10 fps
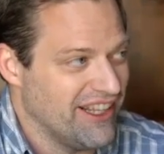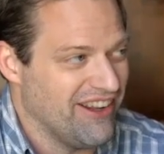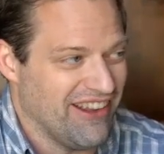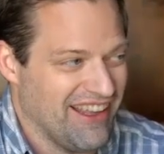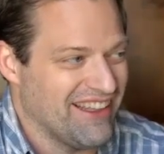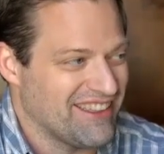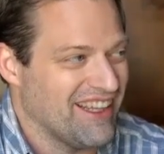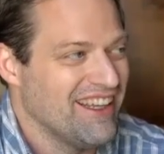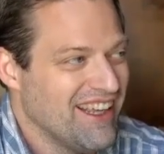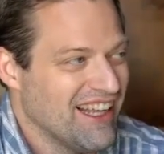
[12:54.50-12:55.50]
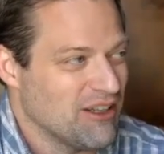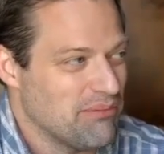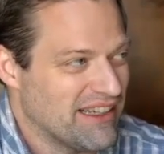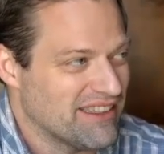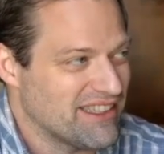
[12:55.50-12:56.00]
You know, that's a that's a
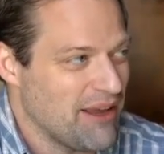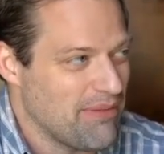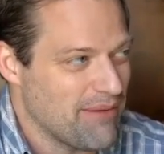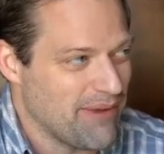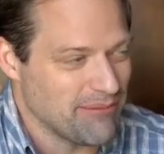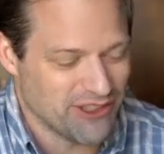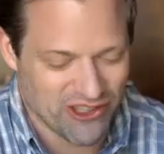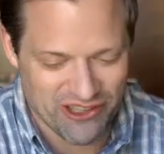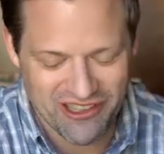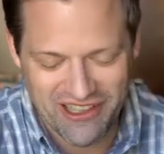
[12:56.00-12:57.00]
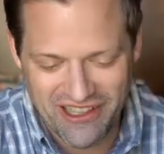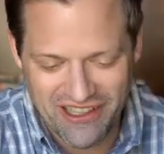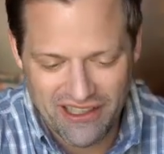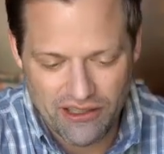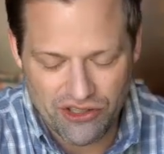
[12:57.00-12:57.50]
big step up, I'm sure.
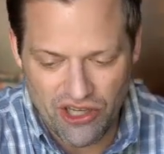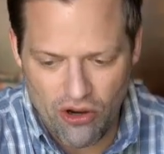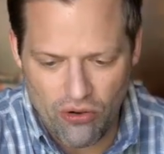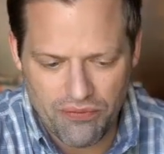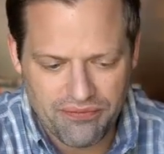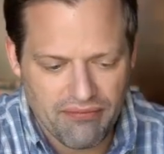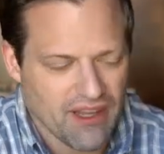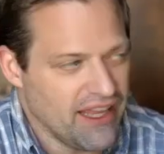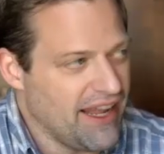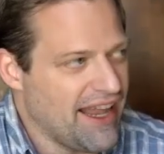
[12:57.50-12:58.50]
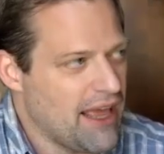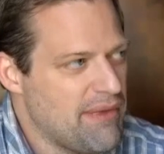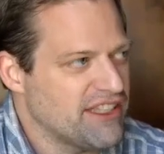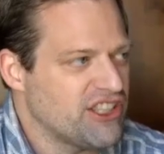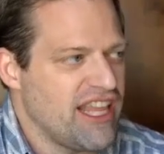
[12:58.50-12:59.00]
So, and, and I
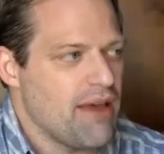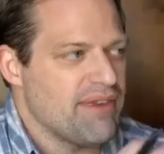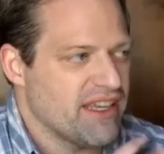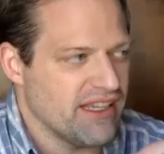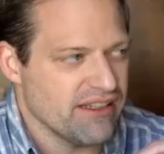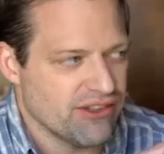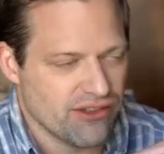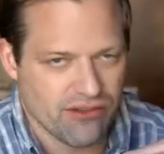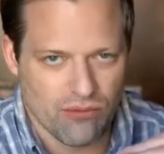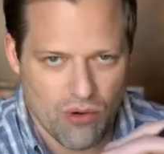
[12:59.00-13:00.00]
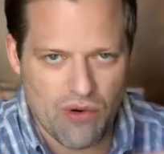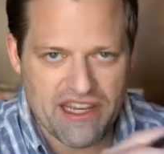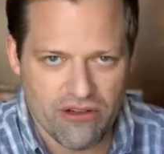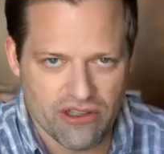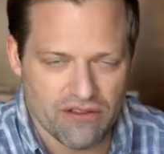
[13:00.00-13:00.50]
mention that because what we
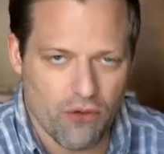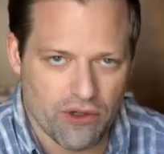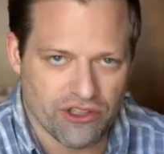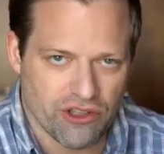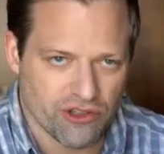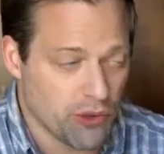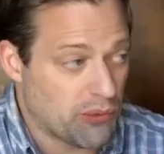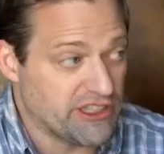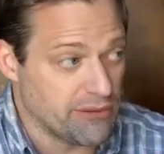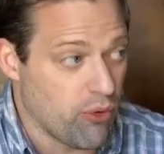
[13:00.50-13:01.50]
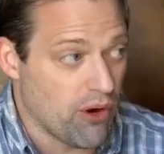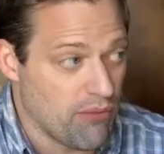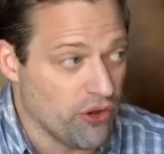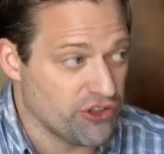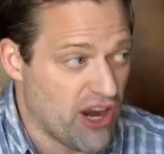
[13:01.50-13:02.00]
do at Duford Insurance Group, we support
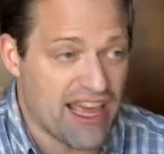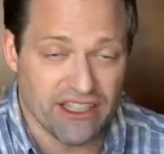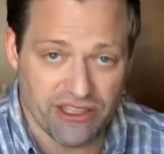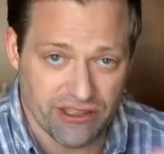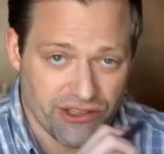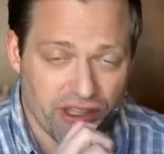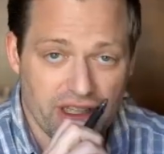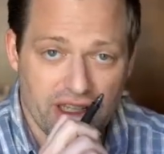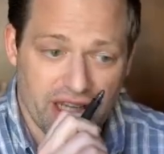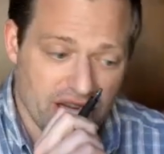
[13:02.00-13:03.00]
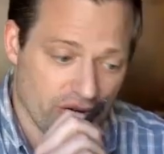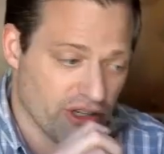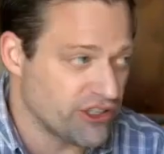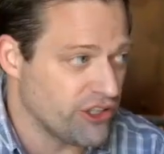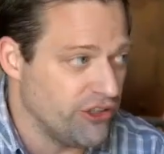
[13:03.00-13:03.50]
both strategies, either
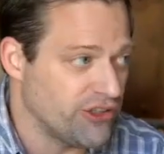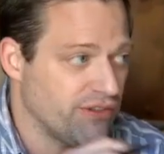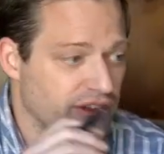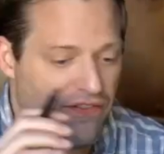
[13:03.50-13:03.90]
exclusively